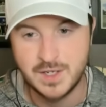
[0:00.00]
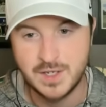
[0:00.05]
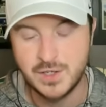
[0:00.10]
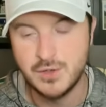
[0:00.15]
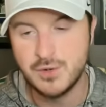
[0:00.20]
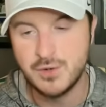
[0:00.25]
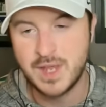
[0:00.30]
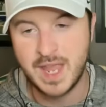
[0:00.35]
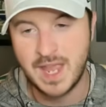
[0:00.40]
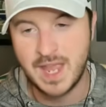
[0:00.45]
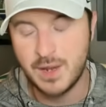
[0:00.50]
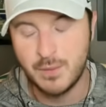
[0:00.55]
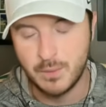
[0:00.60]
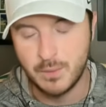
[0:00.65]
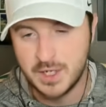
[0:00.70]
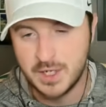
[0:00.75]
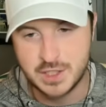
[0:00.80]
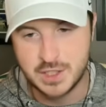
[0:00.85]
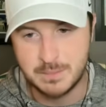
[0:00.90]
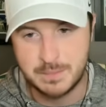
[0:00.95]
You can
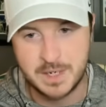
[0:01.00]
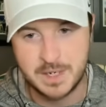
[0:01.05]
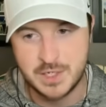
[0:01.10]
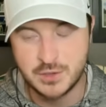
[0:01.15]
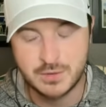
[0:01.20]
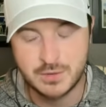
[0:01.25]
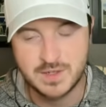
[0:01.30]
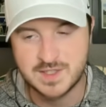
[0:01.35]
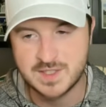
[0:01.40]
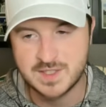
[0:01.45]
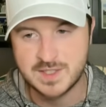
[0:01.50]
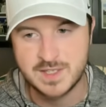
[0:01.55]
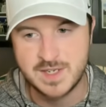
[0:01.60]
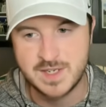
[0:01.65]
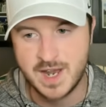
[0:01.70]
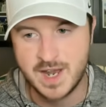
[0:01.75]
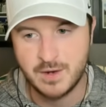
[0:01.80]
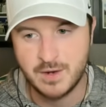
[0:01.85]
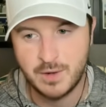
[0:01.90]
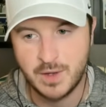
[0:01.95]
watch the Patriots to see
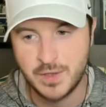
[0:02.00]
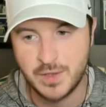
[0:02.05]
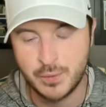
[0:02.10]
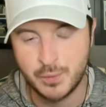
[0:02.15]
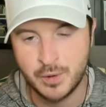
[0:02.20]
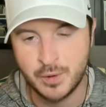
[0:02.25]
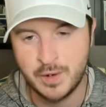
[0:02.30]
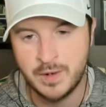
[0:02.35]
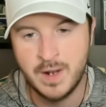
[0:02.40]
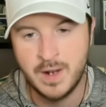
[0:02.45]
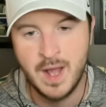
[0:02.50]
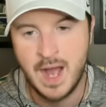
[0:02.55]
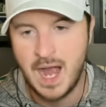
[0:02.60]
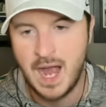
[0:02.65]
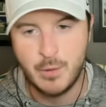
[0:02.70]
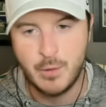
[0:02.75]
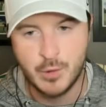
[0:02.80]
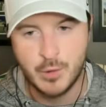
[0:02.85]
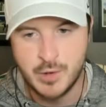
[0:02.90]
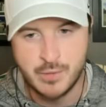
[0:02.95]
Tyquan Thornton.
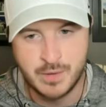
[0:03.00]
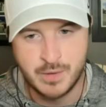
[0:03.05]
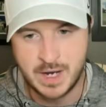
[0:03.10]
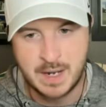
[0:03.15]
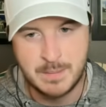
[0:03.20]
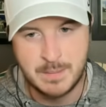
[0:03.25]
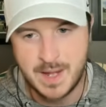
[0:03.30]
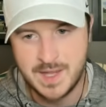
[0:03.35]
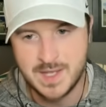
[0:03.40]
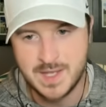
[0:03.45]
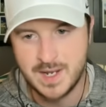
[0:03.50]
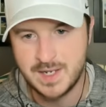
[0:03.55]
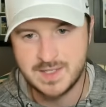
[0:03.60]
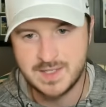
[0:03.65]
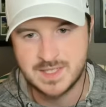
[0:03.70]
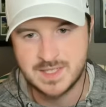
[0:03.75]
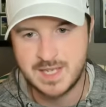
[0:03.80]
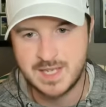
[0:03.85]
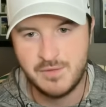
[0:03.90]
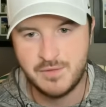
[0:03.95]
I wouldn't recommend it.
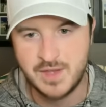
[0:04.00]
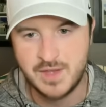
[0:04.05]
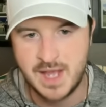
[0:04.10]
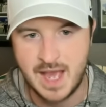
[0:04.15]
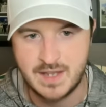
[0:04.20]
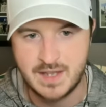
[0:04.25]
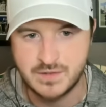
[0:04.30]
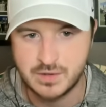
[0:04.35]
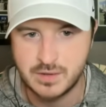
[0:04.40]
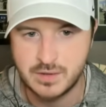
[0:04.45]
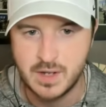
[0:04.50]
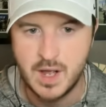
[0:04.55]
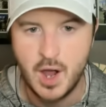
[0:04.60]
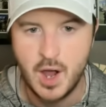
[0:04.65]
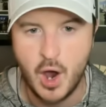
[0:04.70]
It's a safety hazard.